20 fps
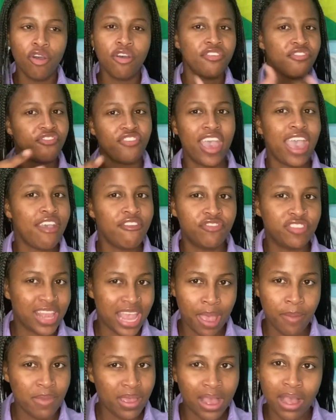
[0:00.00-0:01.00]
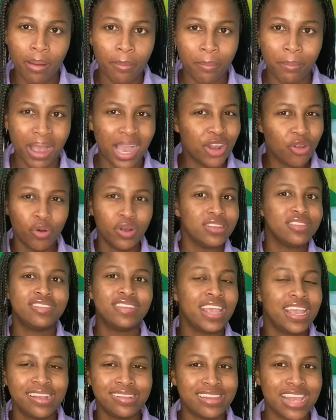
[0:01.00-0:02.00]
5 times it happened. I don't
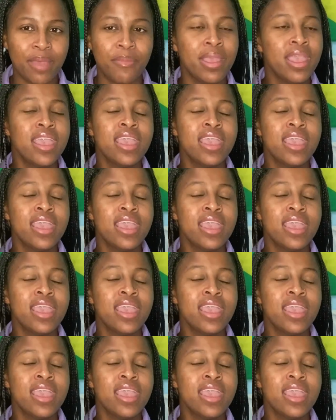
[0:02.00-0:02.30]
10 times.